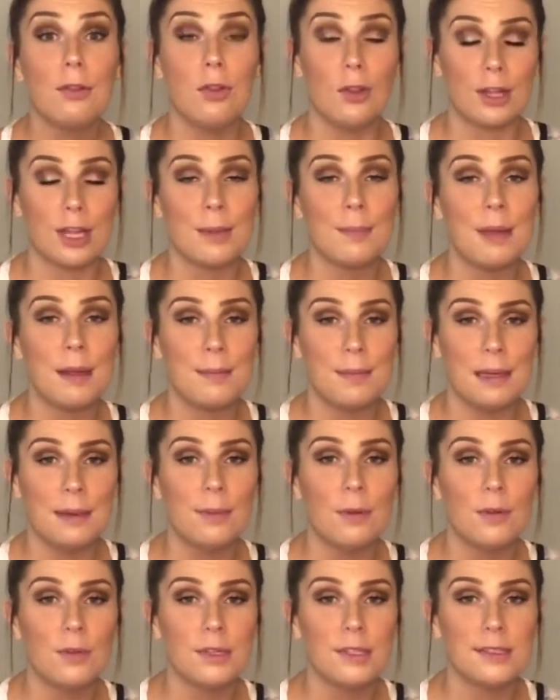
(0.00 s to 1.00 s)
look in my
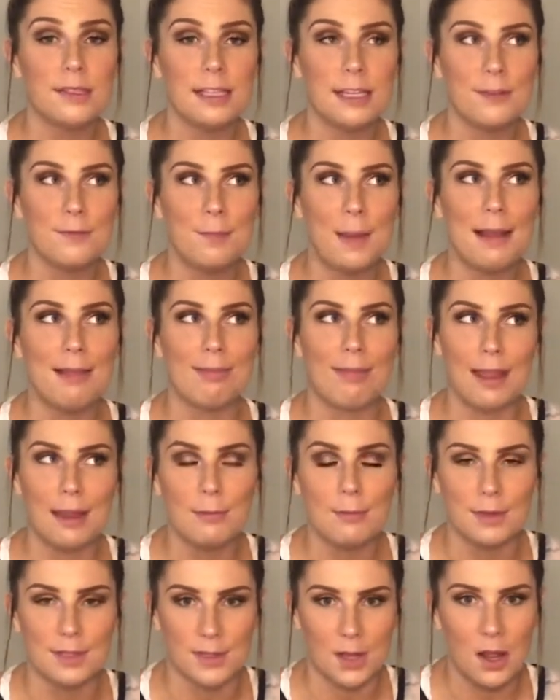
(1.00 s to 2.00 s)
peephole to see if my
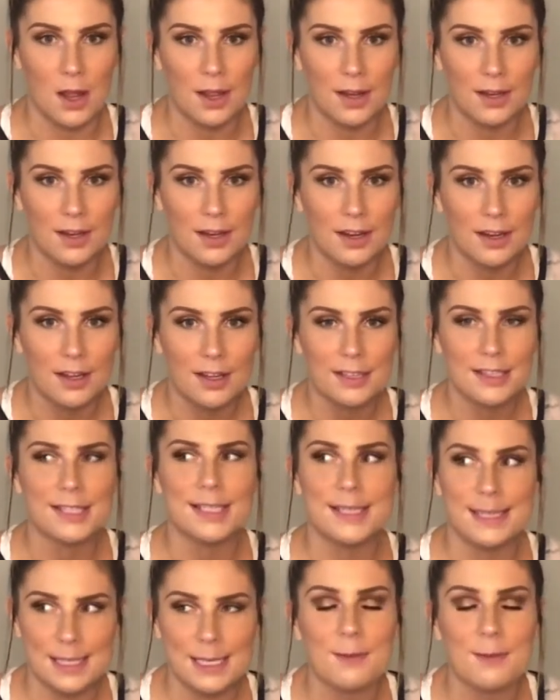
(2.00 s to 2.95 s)
light was on, to see